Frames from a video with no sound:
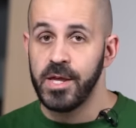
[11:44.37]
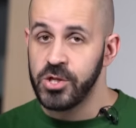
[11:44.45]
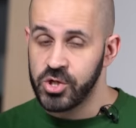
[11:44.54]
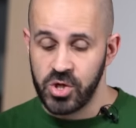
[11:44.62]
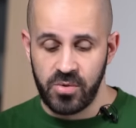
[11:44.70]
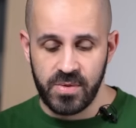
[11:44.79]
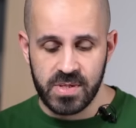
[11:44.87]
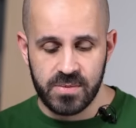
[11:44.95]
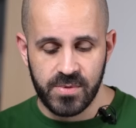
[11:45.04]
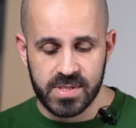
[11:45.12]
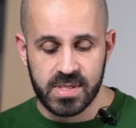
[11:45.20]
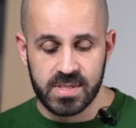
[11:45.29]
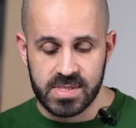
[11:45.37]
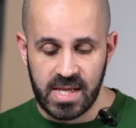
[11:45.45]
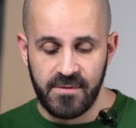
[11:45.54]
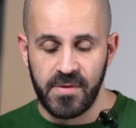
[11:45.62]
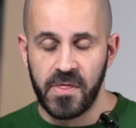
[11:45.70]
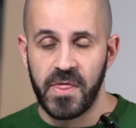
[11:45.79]
Insurance was
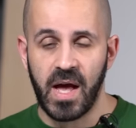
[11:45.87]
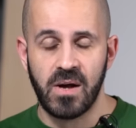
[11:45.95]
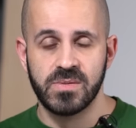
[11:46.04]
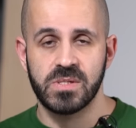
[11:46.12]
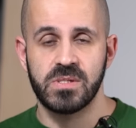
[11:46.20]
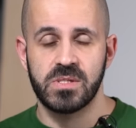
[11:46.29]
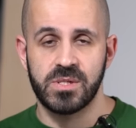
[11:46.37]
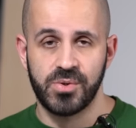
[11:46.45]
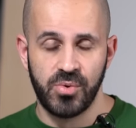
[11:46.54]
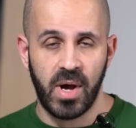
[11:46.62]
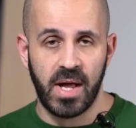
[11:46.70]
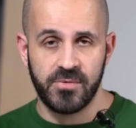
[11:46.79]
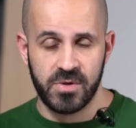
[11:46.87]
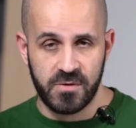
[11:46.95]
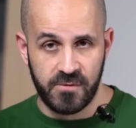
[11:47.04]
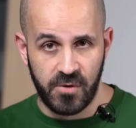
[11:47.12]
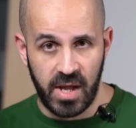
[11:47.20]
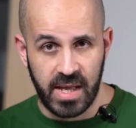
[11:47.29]
7,200
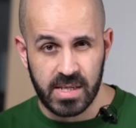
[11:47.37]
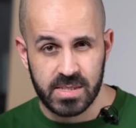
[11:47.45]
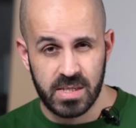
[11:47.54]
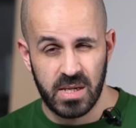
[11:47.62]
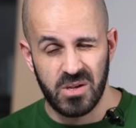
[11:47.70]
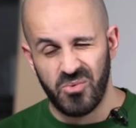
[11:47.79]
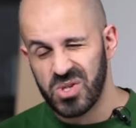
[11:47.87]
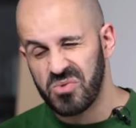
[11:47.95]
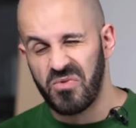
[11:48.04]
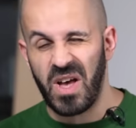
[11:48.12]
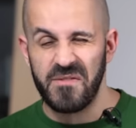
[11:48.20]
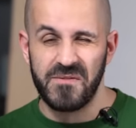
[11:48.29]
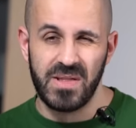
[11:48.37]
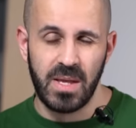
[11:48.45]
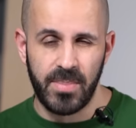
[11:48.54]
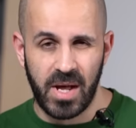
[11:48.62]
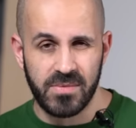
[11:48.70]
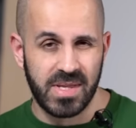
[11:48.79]
francs. It was roughly
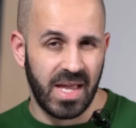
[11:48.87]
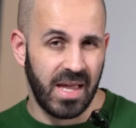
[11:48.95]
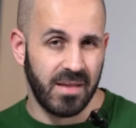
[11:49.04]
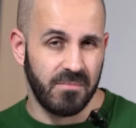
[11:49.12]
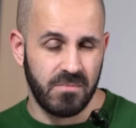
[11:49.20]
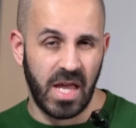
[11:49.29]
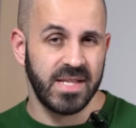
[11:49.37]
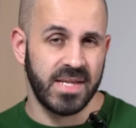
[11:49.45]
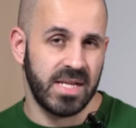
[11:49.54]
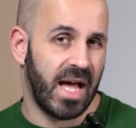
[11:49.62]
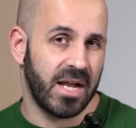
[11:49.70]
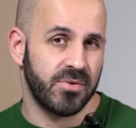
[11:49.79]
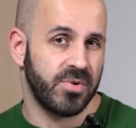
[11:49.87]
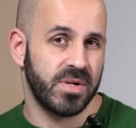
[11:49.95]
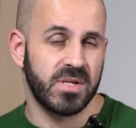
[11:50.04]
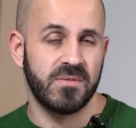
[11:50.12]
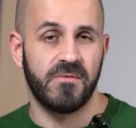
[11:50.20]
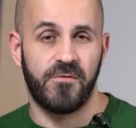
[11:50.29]
about
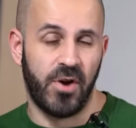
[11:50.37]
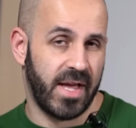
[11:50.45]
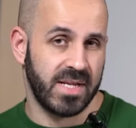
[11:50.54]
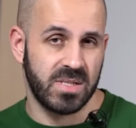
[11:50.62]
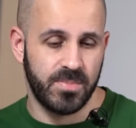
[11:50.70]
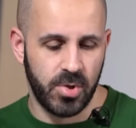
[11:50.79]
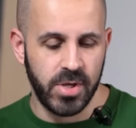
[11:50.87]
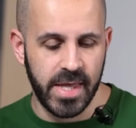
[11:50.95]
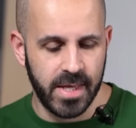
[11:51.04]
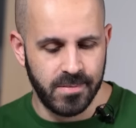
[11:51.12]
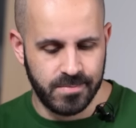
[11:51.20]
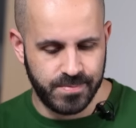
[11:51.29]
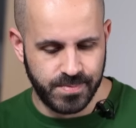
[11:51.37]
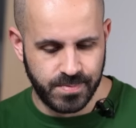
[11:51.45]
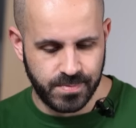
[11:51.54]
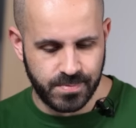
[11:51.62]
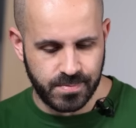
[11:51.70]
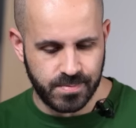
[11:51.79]
1,800 francs per year.
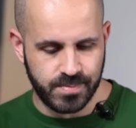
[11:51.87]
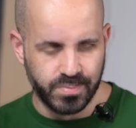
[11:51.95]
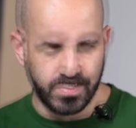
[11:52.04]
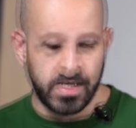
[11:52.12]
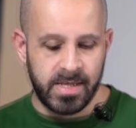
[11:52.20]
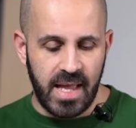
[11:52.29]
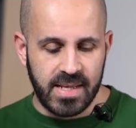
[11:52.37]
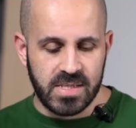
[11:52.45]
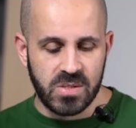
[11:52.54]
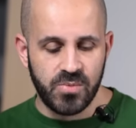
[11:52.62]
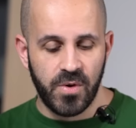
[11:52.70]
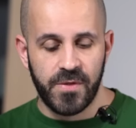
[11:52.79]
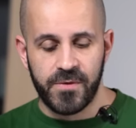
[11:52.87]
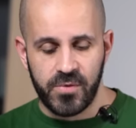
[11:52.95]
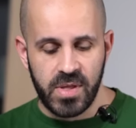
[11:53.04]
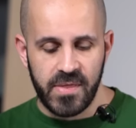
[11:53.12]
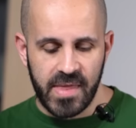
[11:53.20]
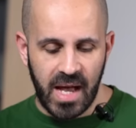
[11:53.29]
Taxes were
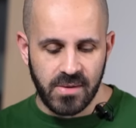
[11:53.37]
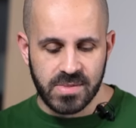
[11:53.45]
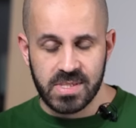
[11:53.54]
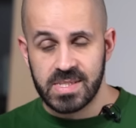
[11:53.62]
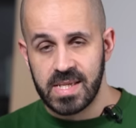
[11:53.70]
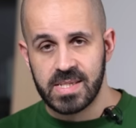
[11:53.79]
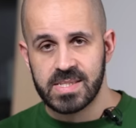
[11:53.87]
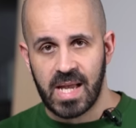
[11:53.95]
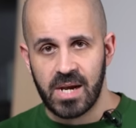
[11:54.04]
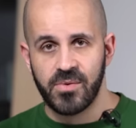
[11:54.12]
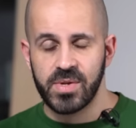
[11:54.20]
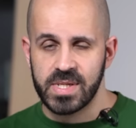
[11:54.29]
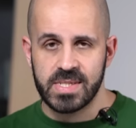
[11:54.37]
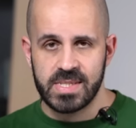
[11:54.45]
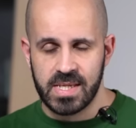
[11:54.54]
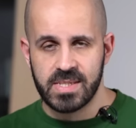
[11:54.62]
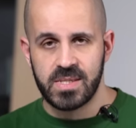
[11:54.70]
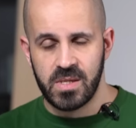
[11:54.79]

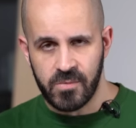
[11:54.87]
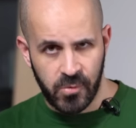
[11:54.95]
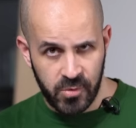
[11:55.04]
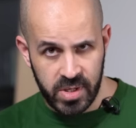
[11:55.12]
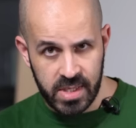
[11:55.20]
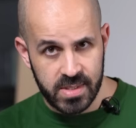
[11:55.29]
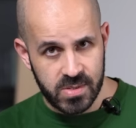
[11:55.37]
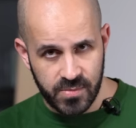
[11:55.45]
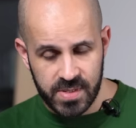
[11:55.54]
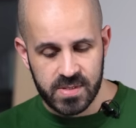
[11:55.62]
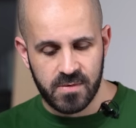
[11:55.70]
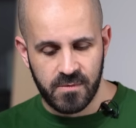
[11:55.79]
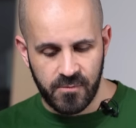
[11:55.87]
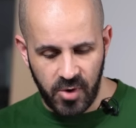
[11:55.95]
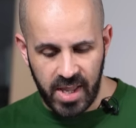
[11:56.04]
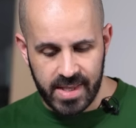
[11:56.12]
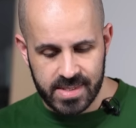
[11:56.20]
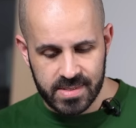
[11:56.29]
3,663 Swiss
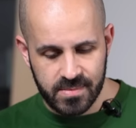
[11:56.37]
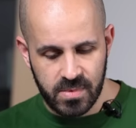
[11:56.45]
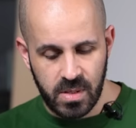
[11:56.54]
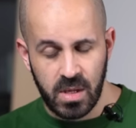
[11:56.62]
francs.